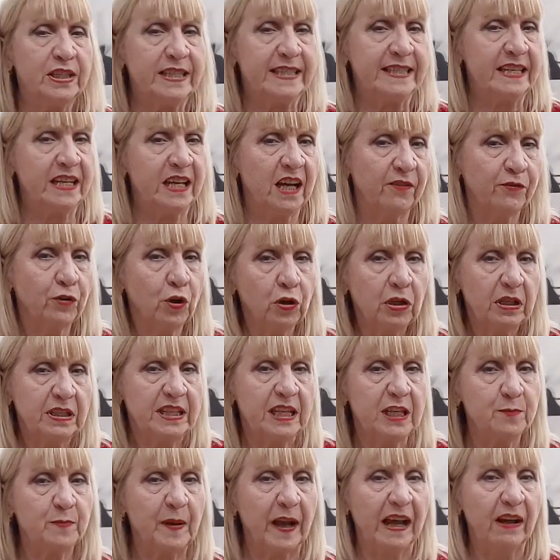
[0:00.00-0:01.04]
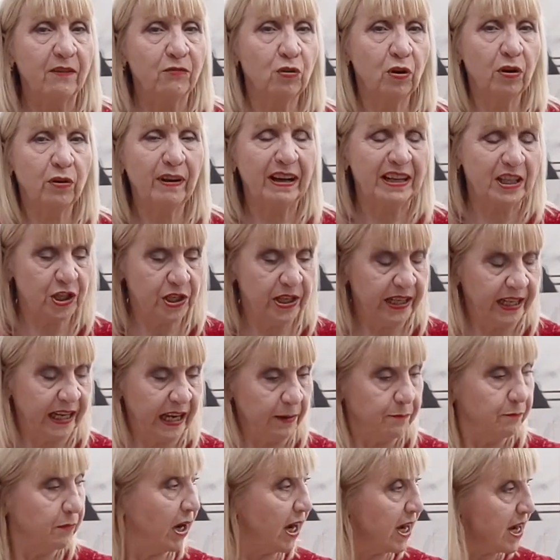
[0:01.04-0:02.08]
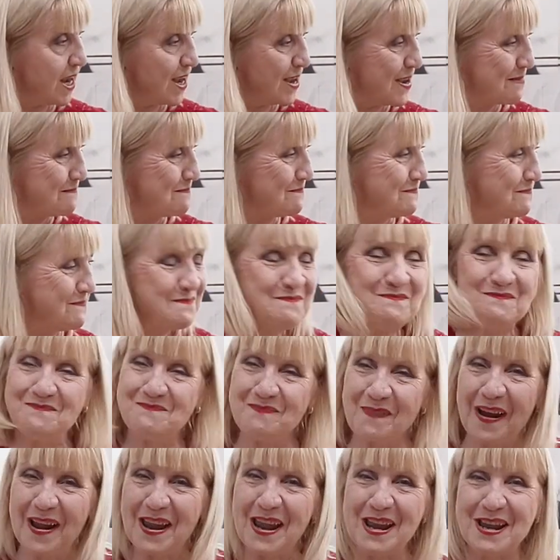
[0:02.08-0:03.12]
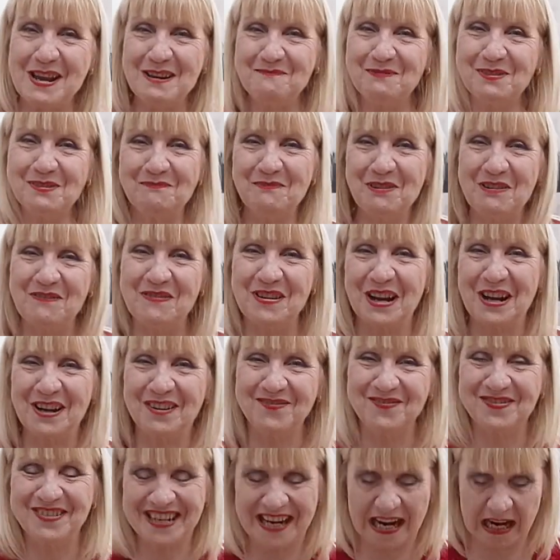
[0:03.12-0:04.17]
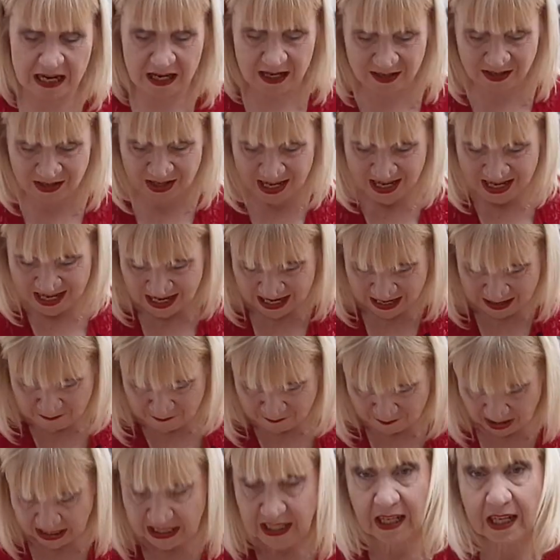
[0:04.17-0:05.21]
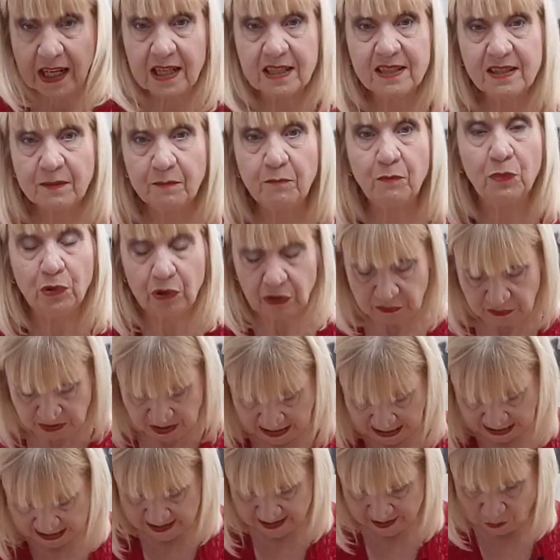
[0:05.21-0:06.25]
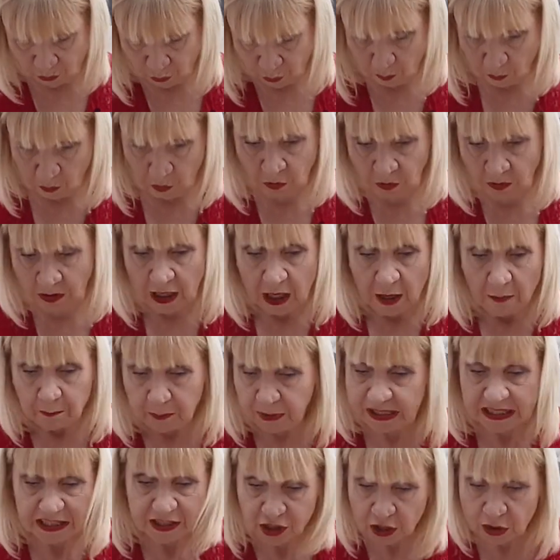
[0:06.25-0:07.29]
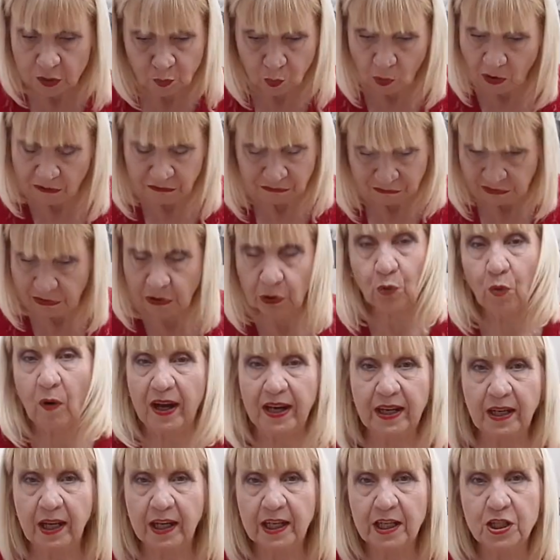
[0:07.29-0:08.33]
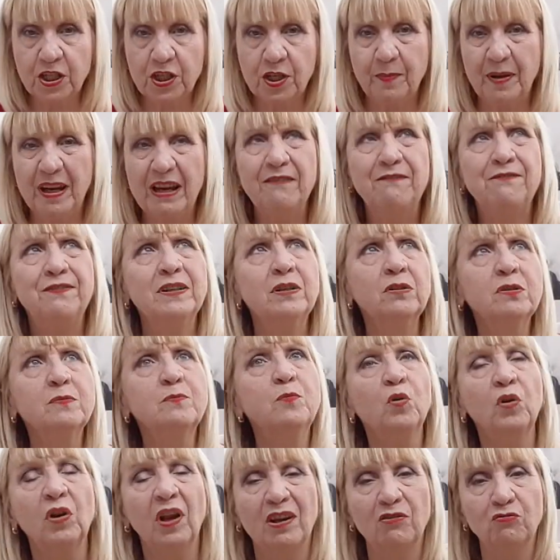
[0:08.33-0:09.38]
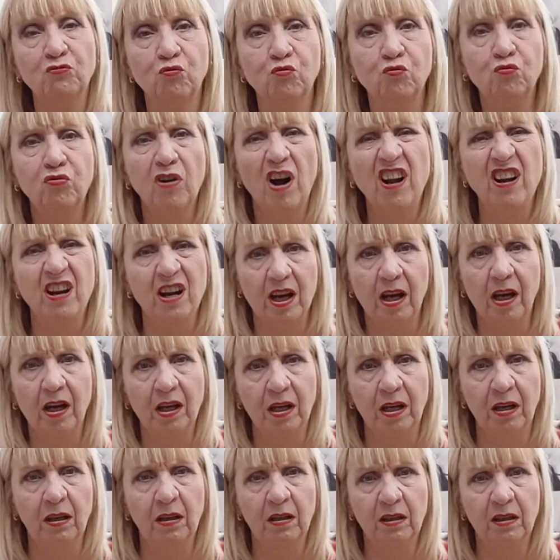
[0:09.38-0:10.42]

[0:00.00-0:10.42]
see, I've got this hips back. I've got to actually get my hips moving up and down. My knees are moving as normal, but it just won't feel quite like a shimmy. It feels more like running,